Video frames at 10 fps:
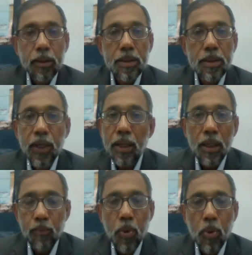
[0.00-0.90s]
is
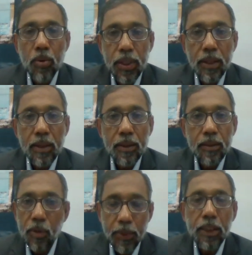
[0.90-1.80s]
very important
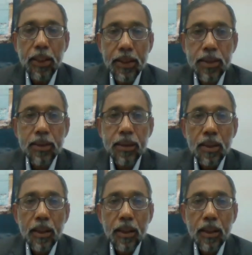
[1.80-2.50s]
for Bangladesh.